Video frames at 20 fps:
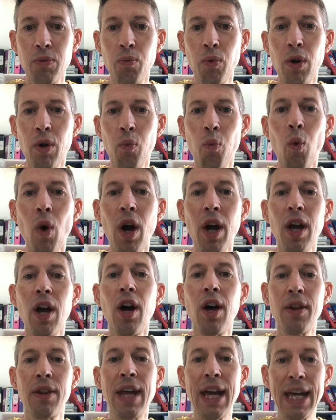Why
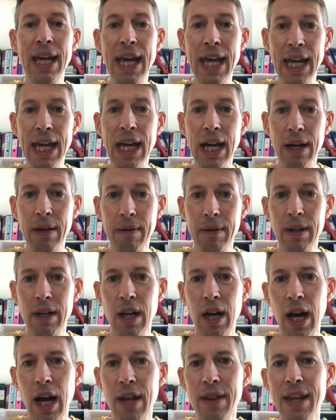are they here?
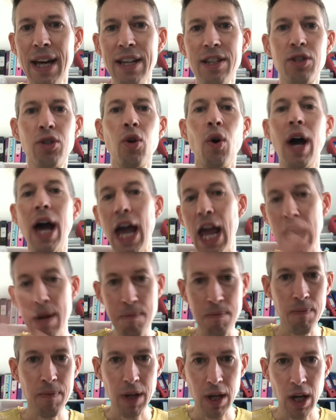And that's your
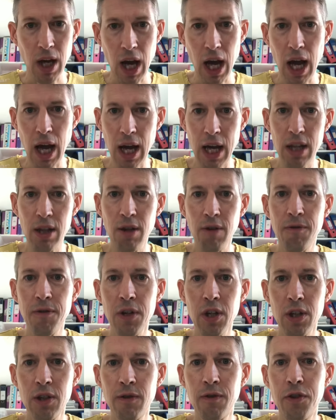aim in the
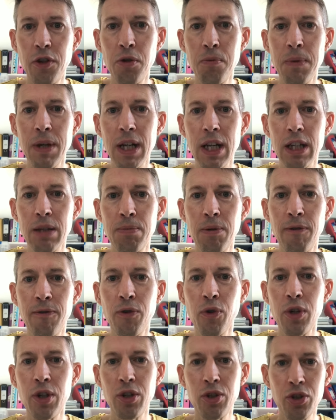first few minutes
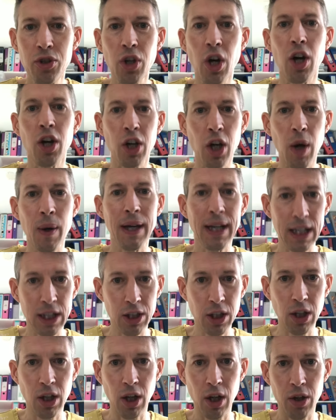before you start going
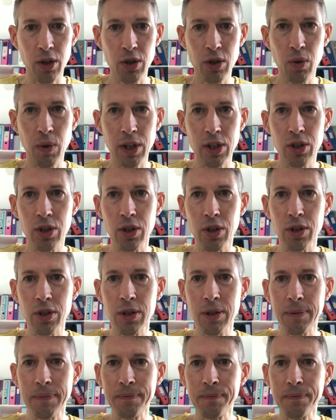into closed questions.